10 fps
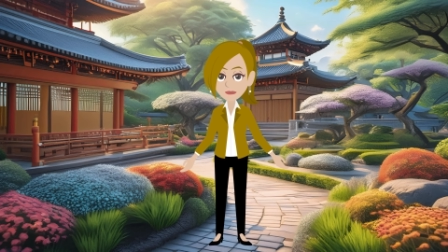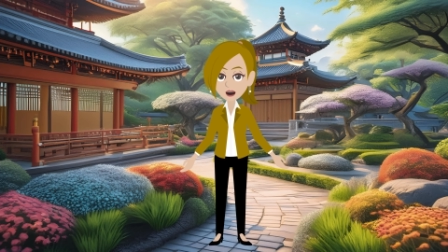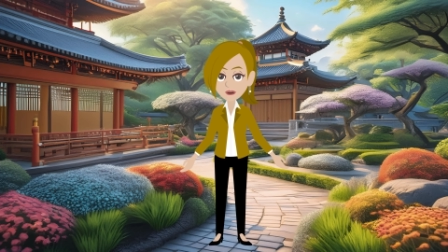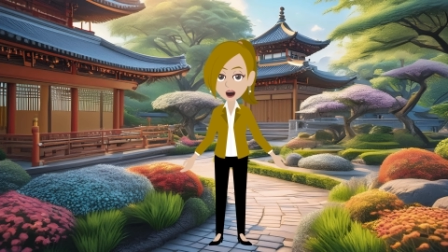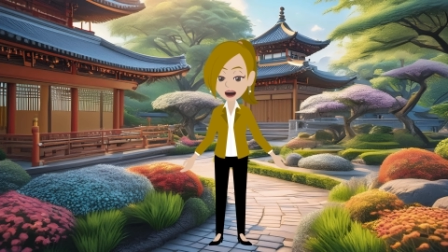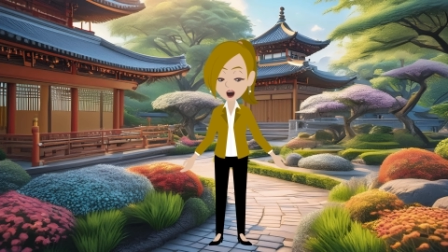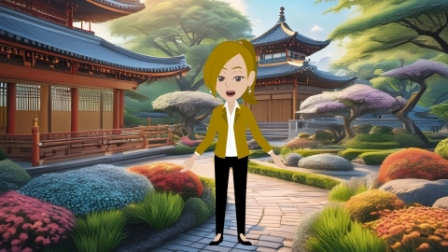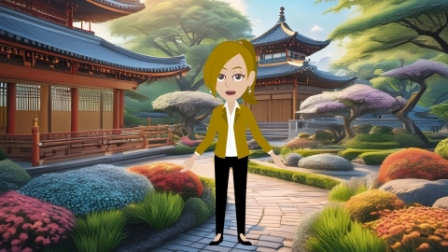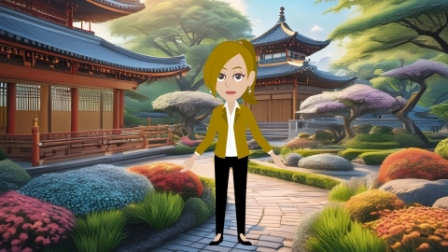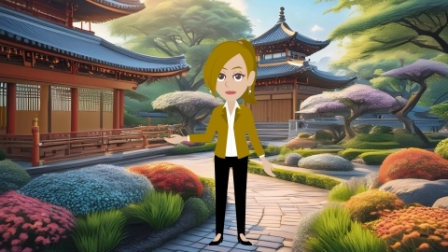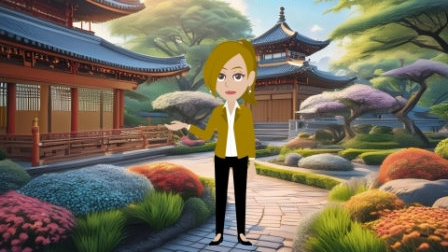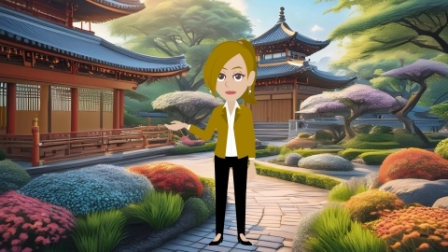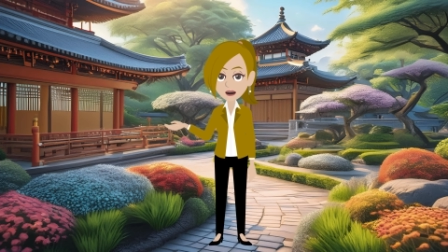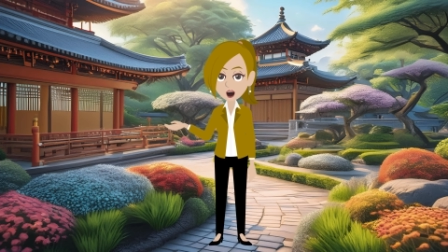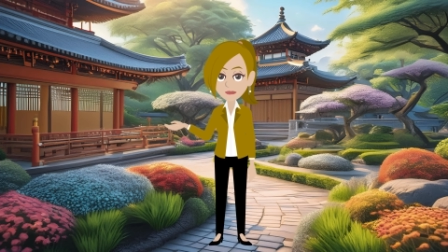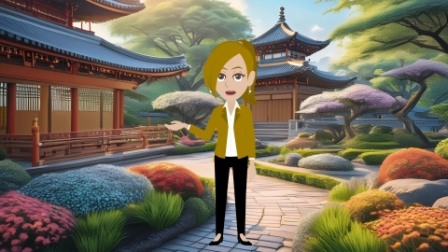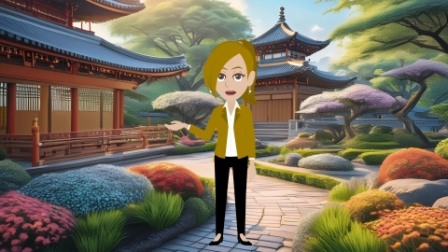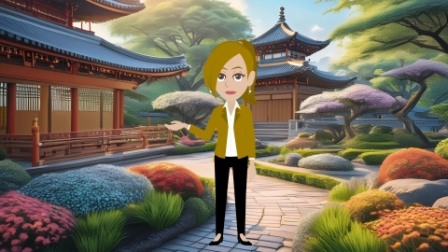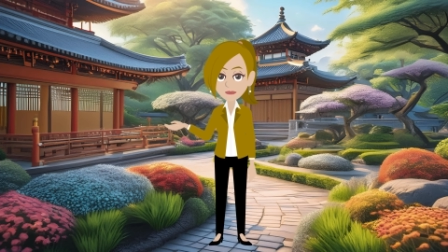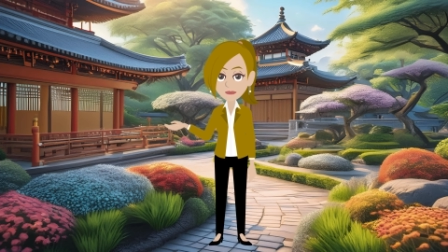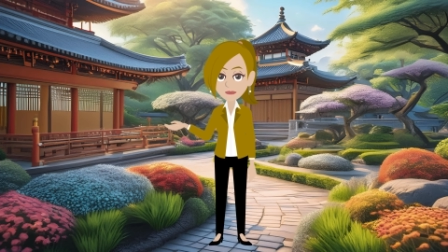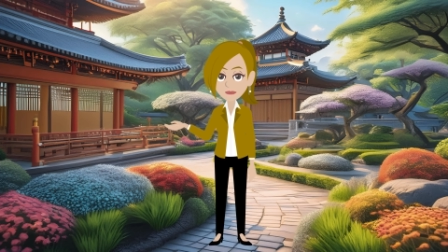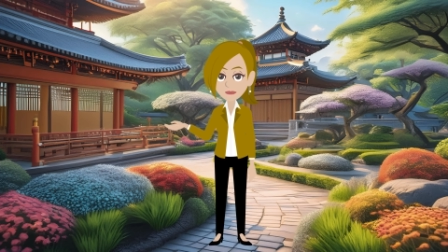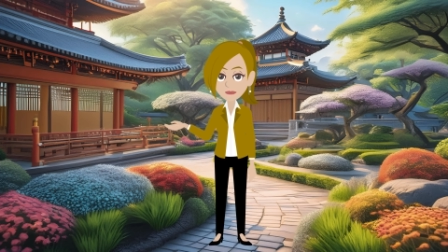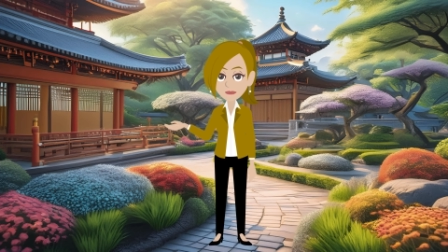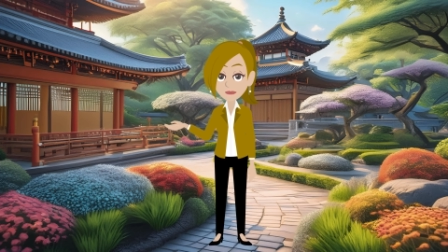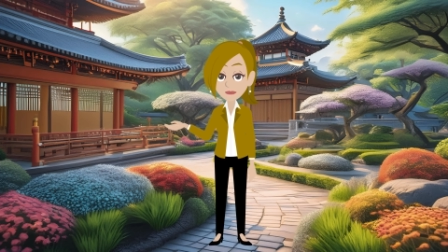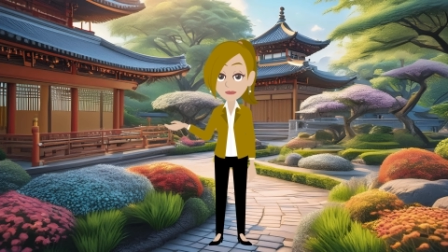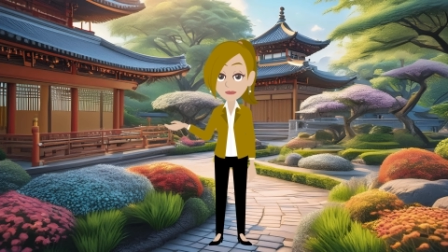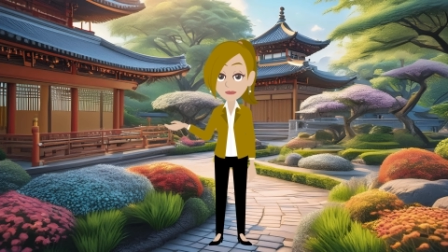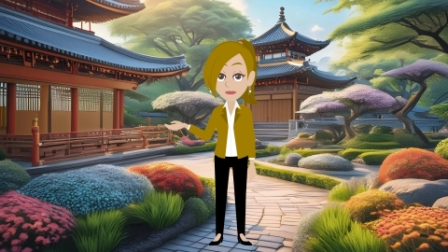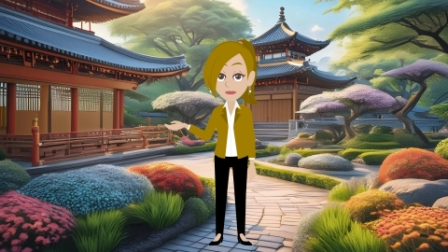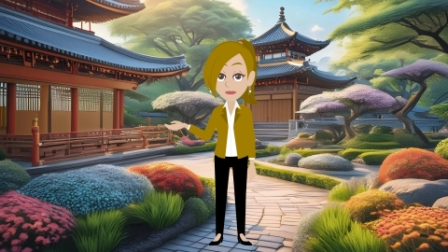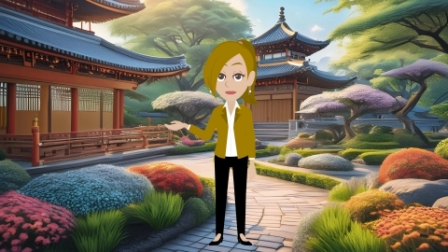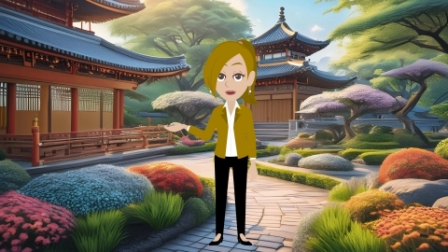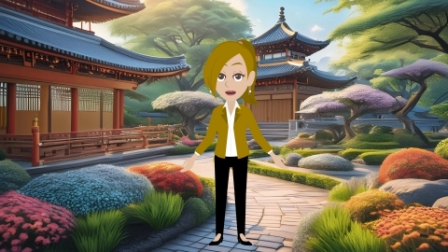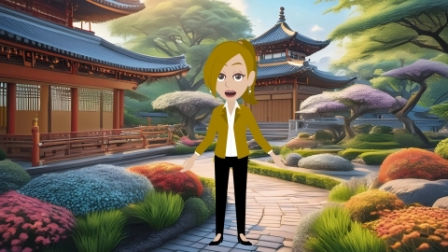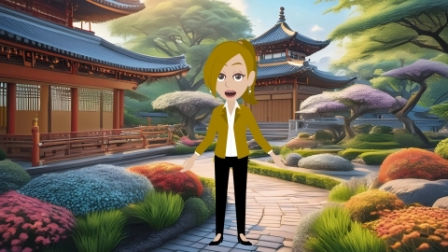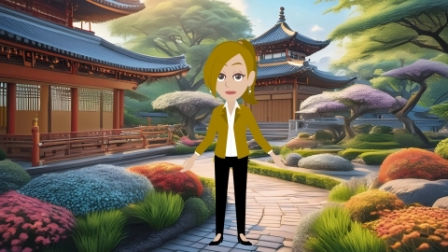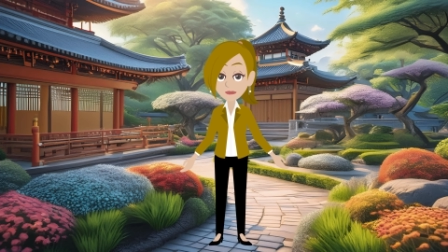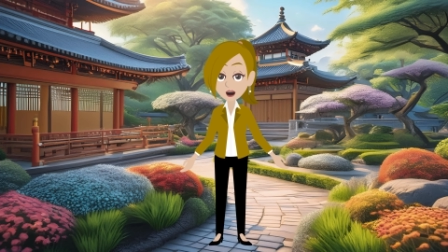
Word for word: Until then, not so much. What most